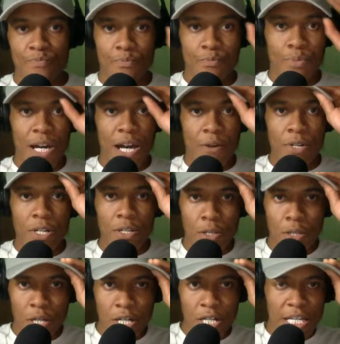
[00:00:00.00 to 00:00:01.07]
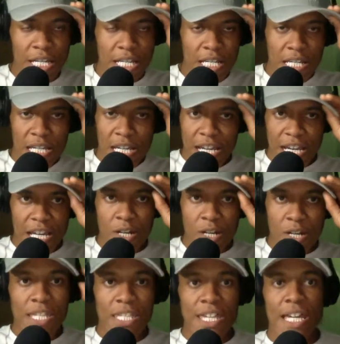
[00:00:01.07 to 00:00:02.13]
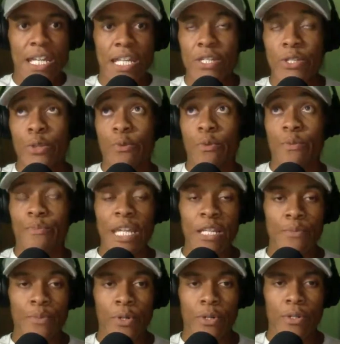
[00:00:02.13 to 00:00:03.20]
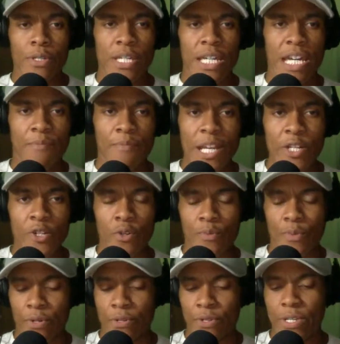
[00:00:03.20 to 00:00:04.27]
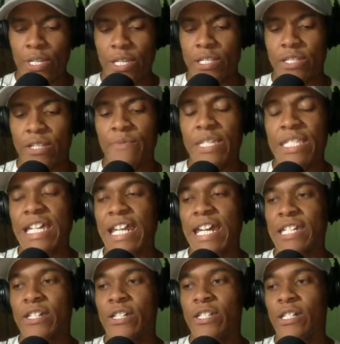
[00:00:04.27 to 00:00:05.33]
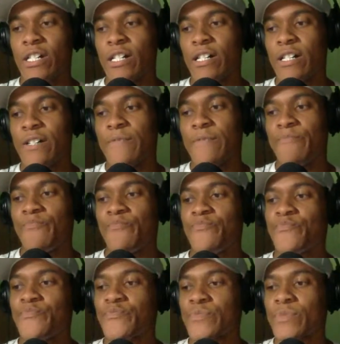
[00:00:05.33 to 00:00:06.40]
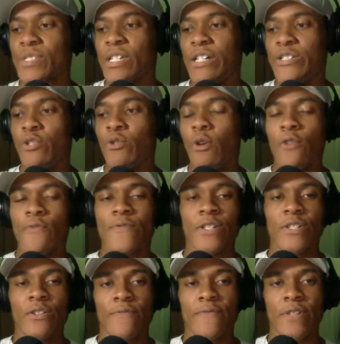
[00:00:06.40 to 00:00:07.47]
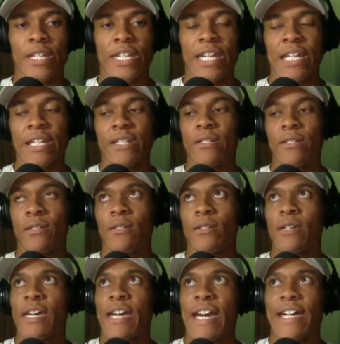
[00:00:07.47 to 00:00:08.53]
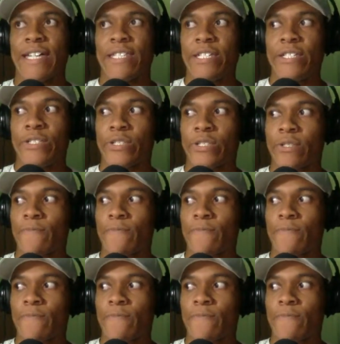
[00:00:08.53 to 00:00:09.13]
but I want to learn it in a way that is repeatable and measurable. Something that I could do over and over again, at least